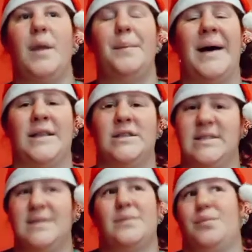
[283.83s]
But
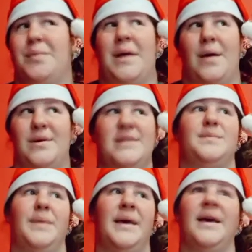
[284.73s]
when I was
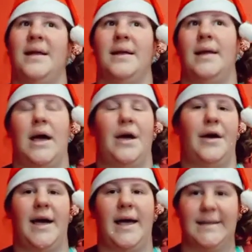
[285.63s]
bigger, no,
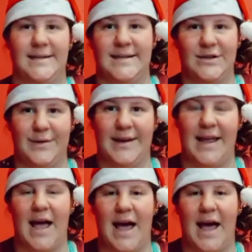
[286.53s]
I didn't really.